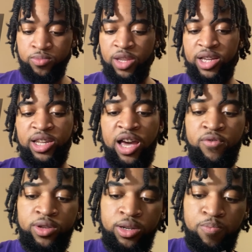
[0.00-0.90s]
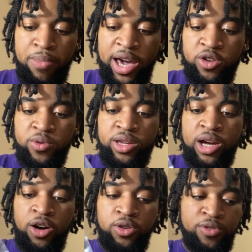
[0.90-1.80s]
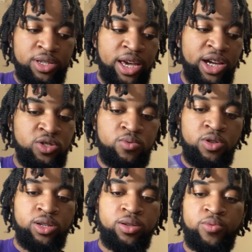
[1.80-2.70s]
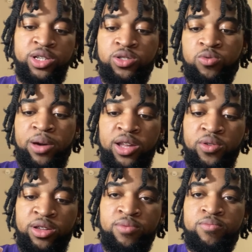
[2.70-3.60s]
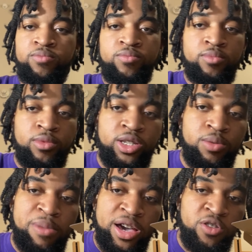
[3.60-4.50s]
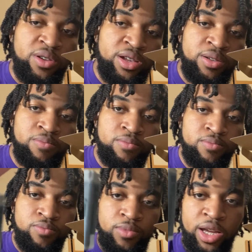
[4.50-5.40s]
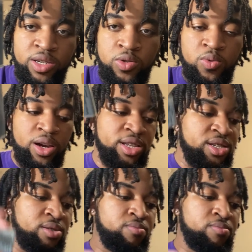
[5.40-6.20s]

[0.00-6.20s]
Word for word: Next, I have a battery. I don't know if this is the extra one or the original battery. Just the battery, nothing too crazy.